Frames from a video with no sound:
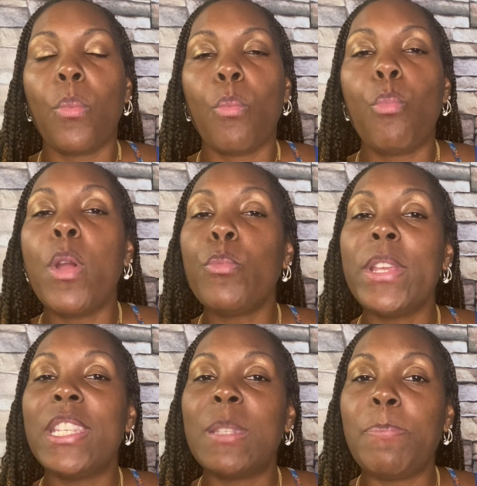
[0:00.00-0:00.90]
when we
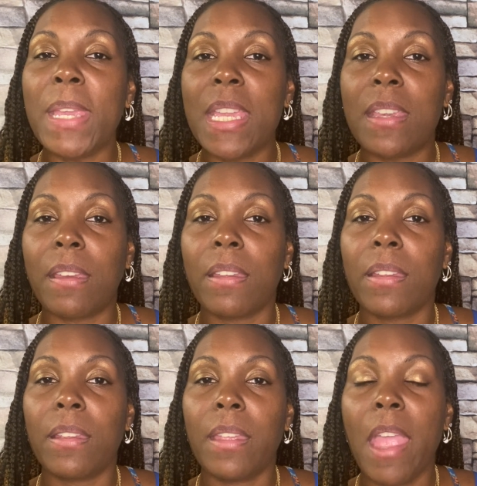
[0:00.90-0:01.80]
speak
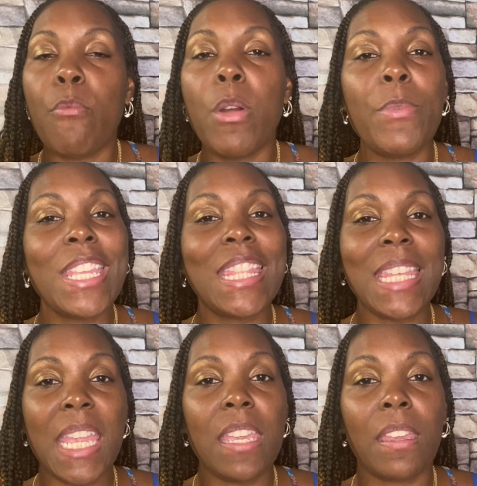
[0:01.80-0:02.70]
and when we
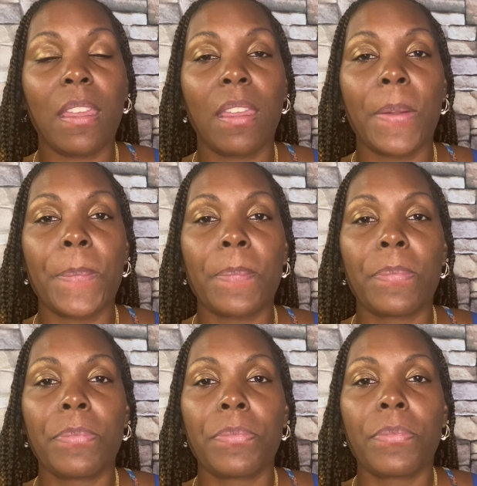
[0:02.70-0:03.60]
think,
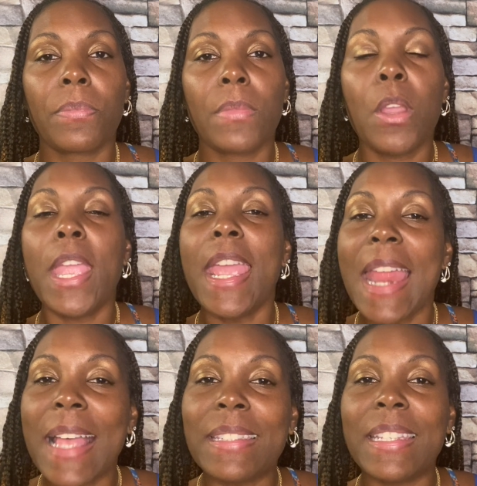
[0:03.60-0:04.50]
it
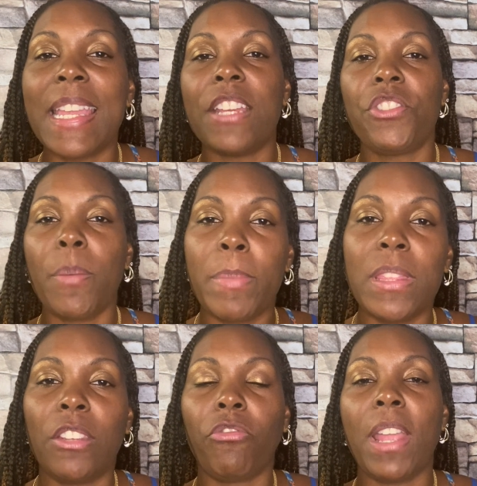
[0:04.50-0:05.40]
has to catch up in
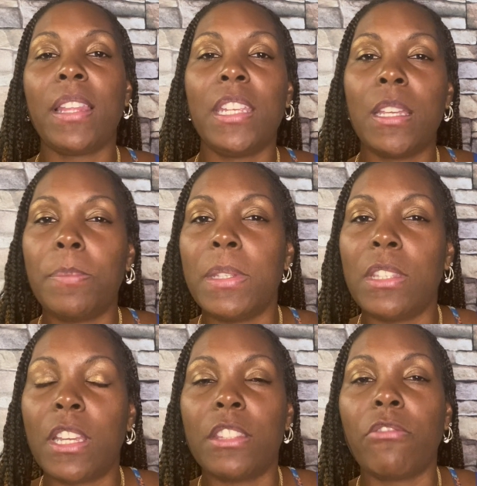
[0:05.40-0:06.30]
this reality because,
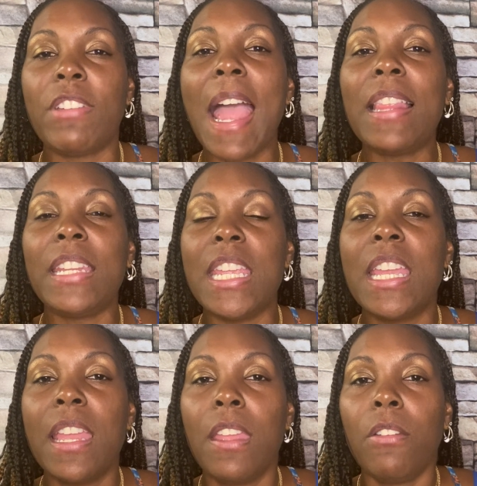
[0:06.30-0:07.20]
because the reality
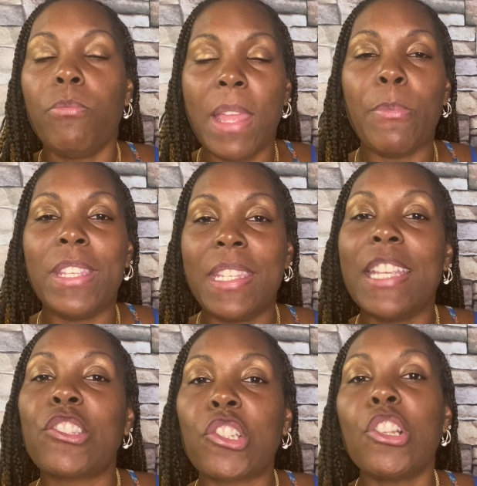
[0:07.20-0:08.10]
that we see
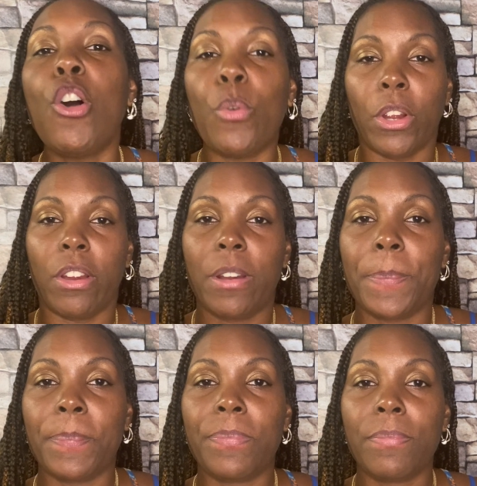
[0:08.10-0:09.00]
is slower
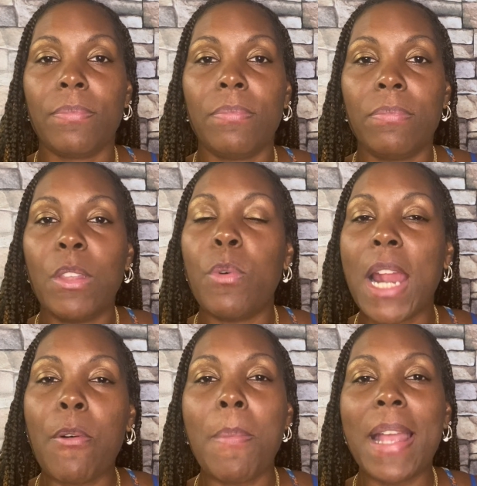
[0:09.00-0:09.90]
than what
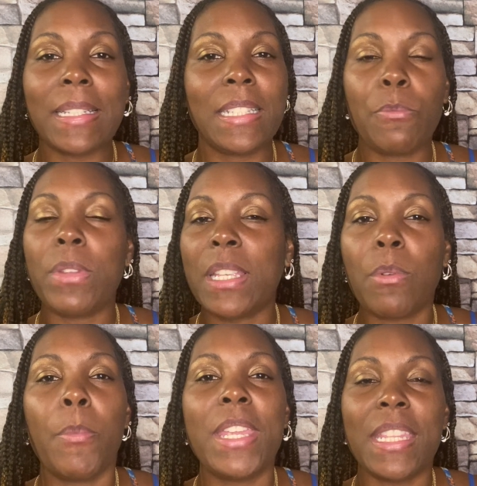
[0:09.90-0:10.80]
our minds That's why
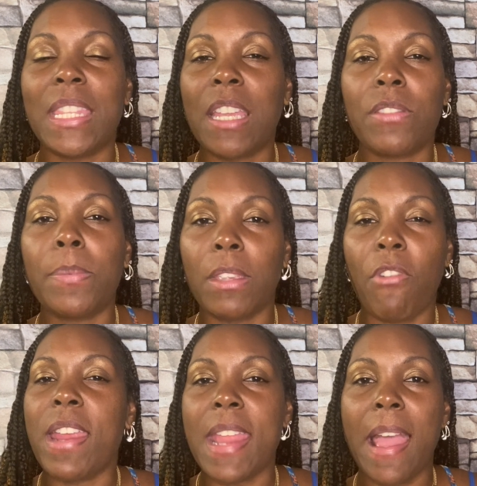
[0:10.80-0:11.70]
we can think of something
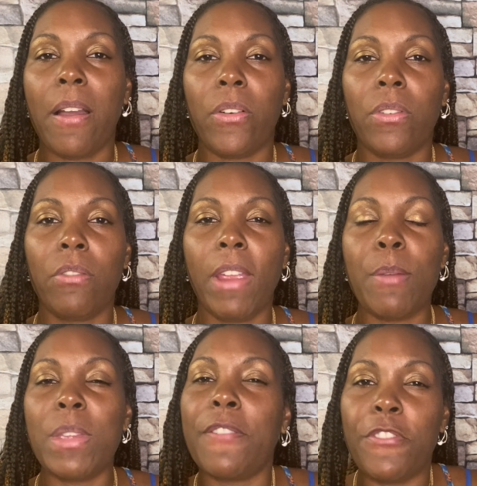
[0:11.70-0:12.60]
right now, right?
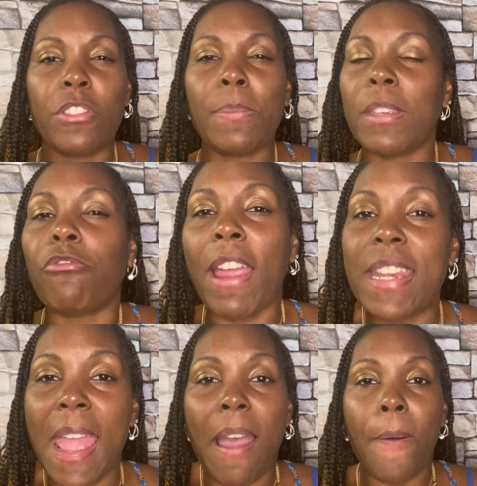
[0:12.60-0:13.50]
We can feel something right
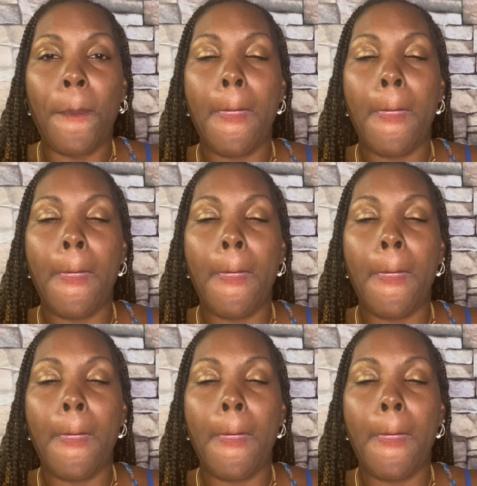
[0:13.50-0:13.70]
now.